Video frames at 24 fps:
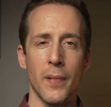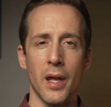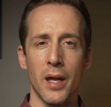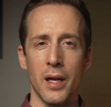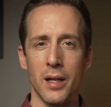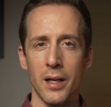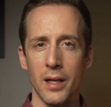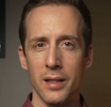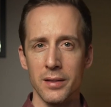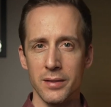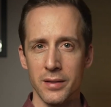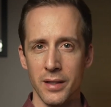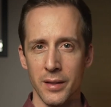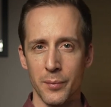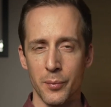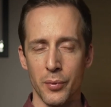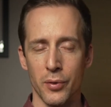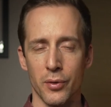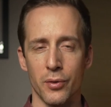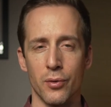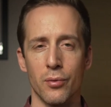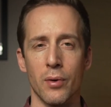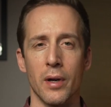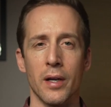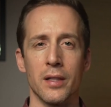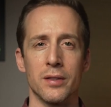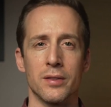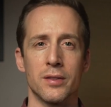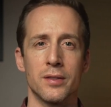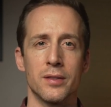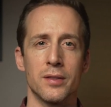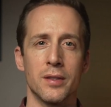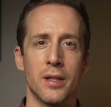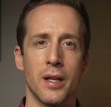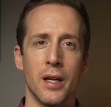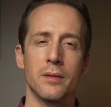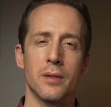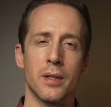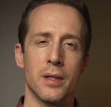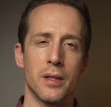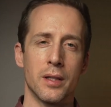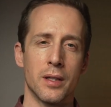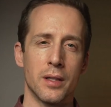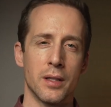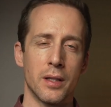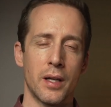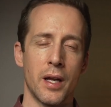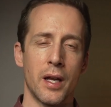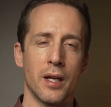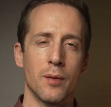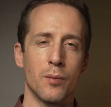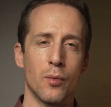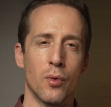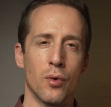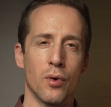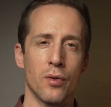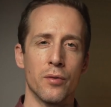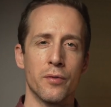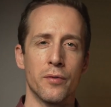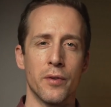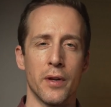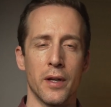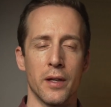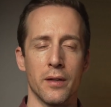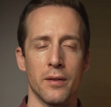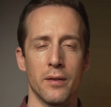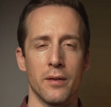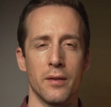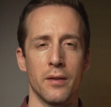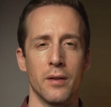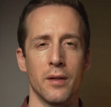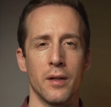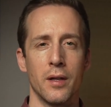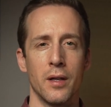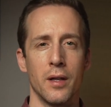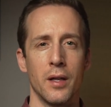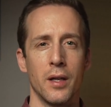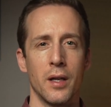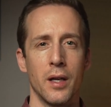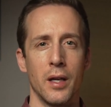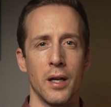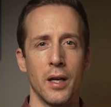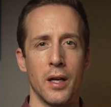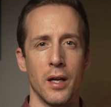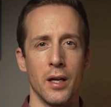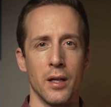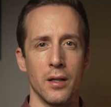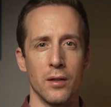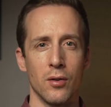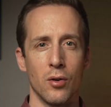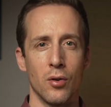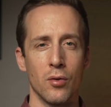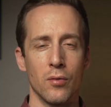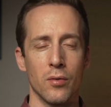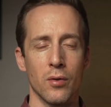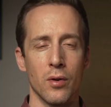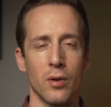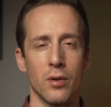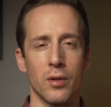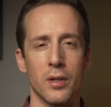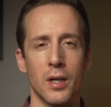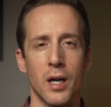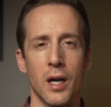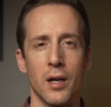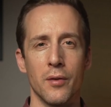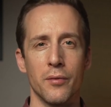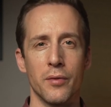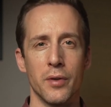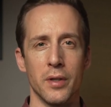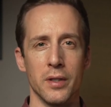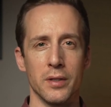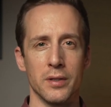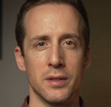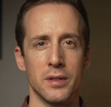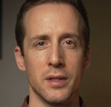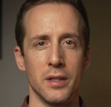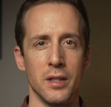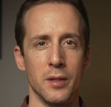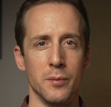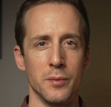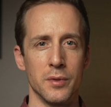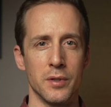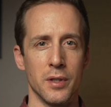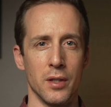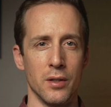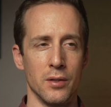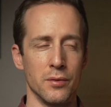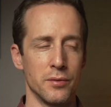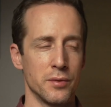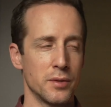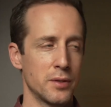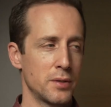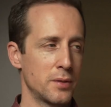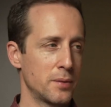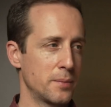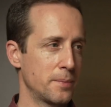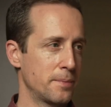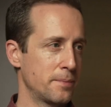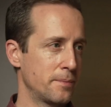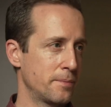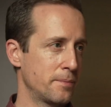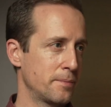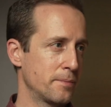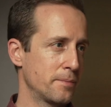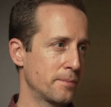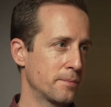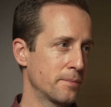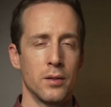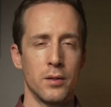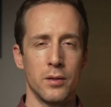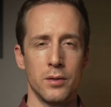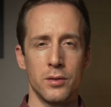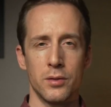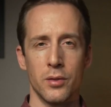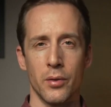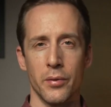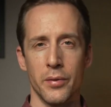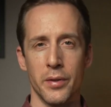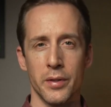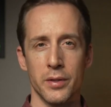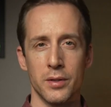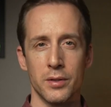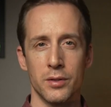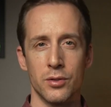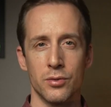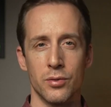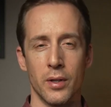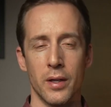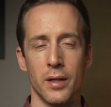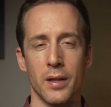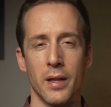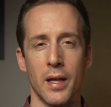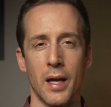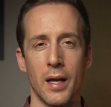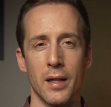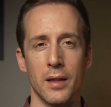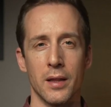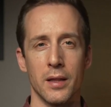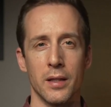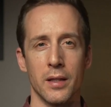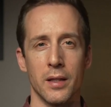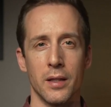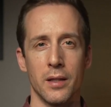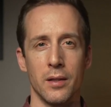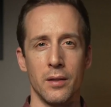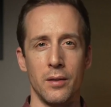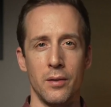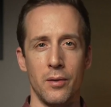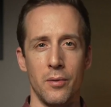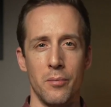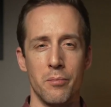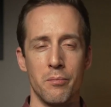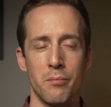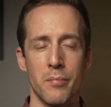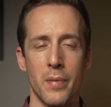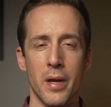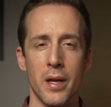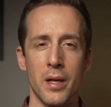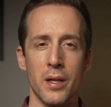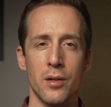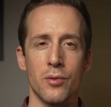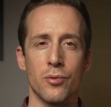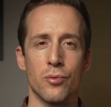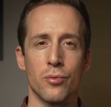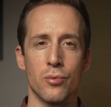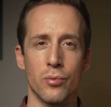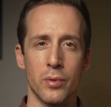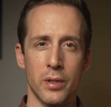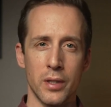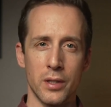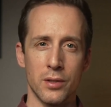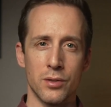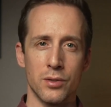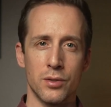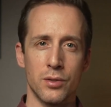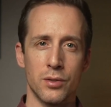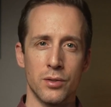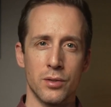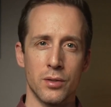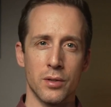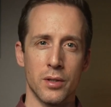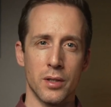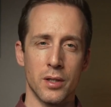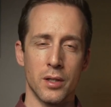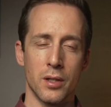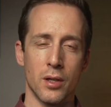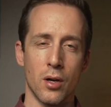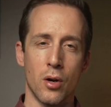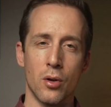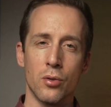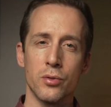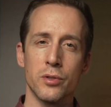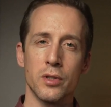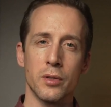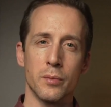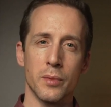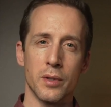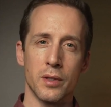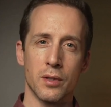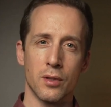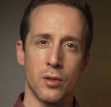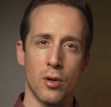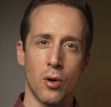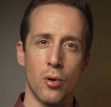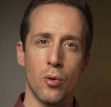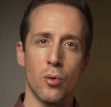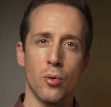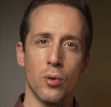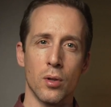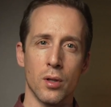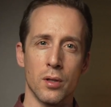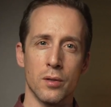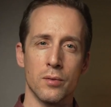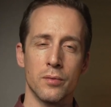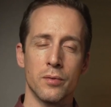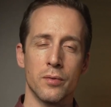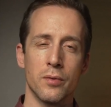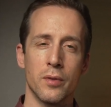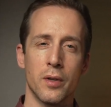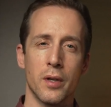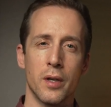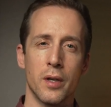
And as they progress, they then gain more faith and overall confidence in themselves. So, this strength athlete may reach the ultimate goal of